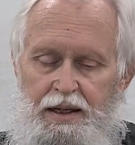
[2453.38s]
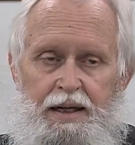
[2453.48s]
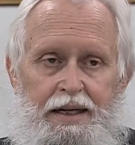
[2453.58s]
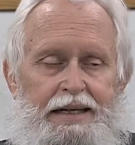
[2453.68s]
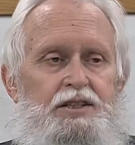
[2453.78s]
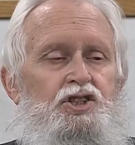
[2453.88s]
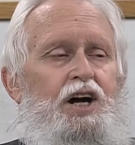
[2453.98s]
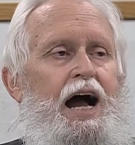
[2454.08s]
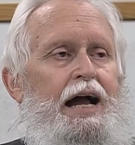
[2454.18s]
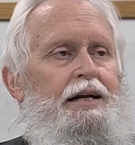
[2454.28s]
He
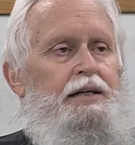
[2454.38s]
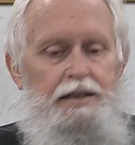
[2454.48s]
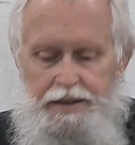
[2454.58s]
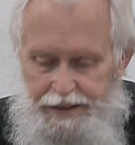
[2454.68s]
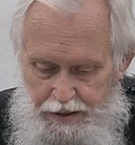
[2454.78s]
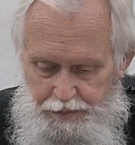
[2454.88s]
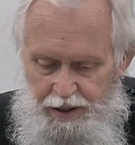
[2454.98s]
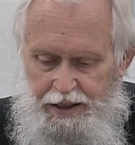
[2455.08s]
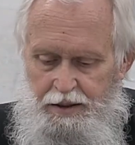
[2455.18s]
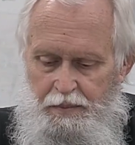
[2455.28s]
sighed
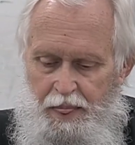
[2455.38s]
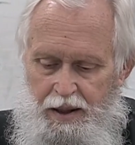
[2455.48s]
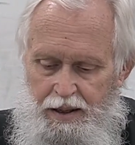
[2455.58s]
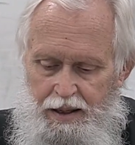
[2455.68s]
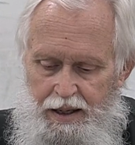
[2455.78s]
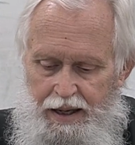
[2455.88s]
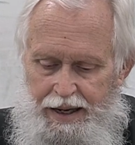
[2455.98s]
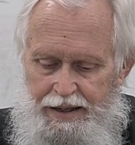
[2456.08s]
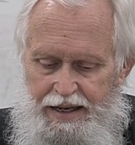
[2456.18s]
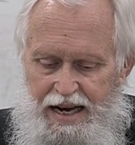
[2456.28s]
deeply
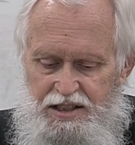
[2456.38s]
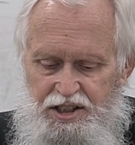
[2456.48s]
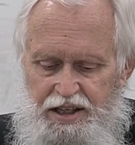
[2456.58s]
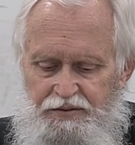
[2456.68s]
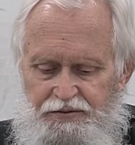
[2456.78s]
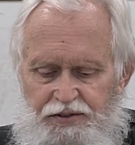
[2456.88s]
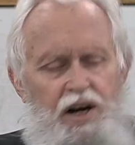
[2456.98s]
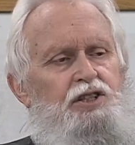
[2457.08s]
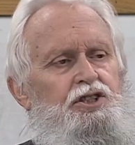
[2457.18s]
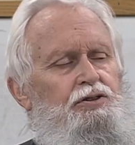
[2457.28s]
and, as if
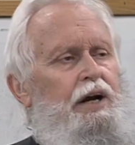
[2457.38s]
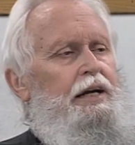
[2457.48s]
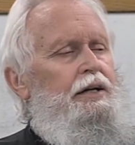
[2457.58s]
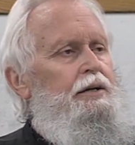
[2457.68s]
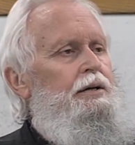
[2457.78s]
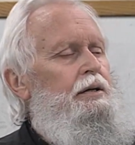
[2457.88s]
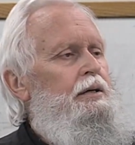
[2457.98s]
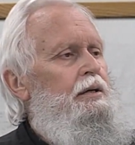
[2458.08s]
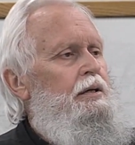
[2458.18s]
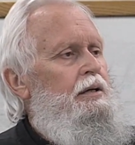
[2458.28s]
frustrated
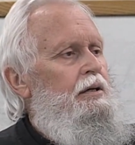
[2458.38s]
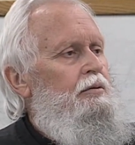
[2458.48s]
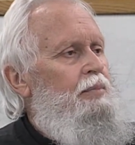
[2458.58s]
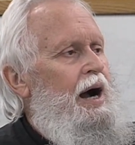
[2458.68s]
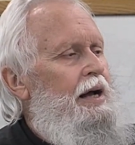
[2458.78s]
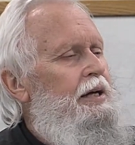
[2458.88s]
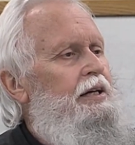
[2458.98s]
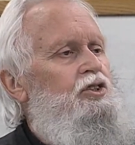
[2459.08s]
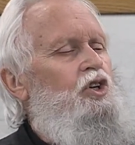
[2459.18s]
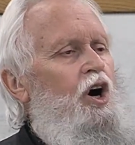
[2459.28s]
by
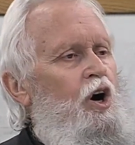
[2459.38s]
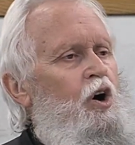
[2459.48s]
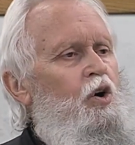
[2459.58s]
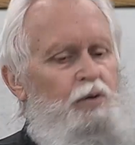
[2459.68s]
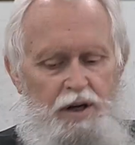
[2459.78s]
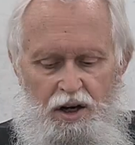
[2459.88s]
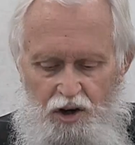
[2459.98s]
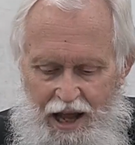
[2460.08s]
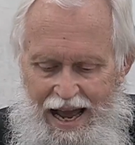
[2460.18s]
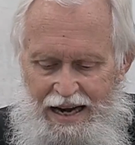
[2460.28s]
his own
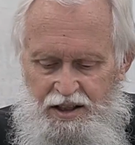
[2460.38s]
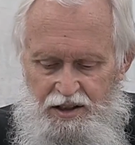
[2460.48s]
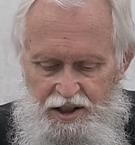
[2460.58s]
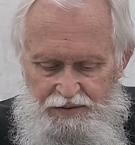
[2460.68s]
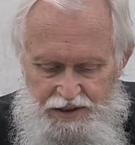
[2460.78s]
lack of